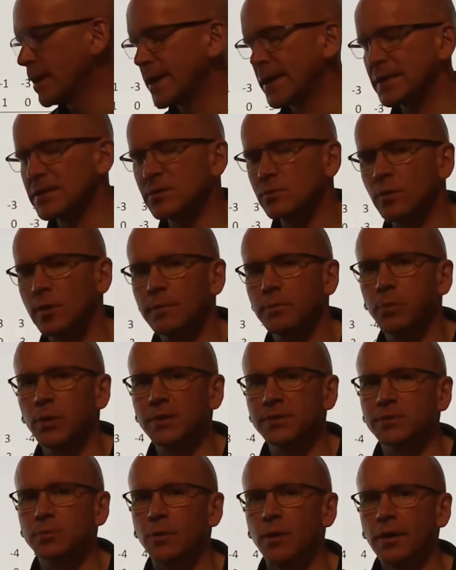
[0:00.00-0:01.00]
x squared
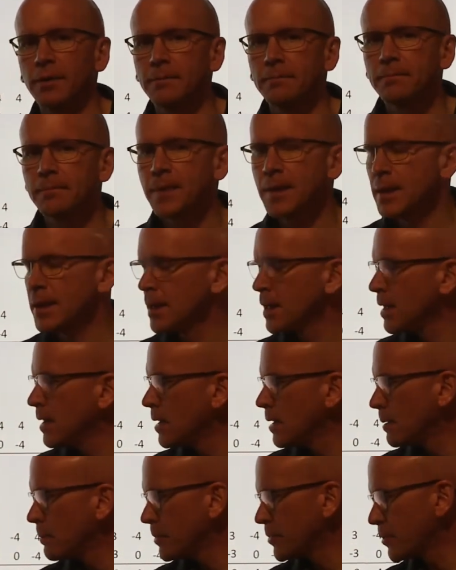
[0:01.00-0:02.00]
plus 1.
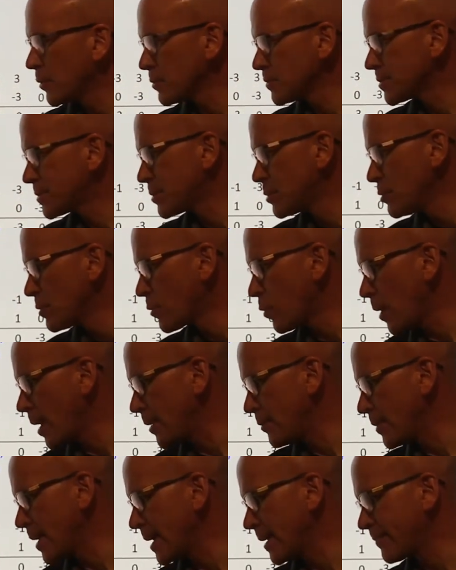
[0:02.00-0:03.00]
But those two
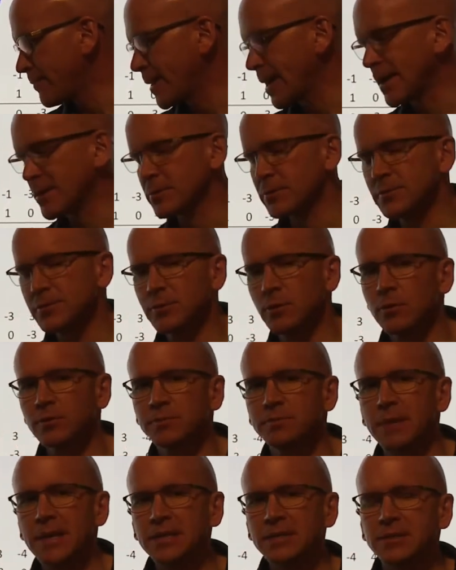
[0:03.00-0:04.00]
quadratic factors, those
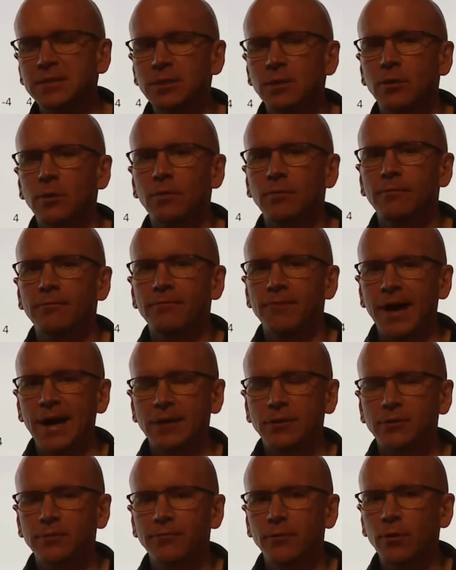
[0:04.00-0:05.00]
may still
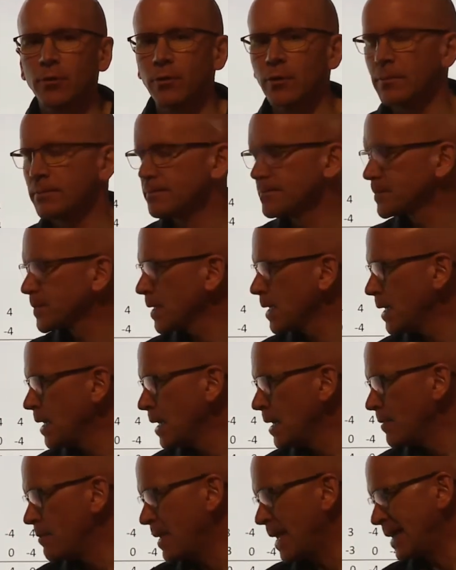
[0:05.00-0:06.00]
factor further.
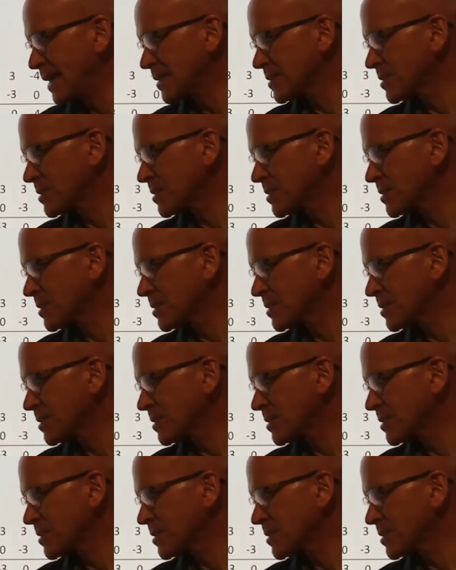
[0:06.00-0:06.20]
That x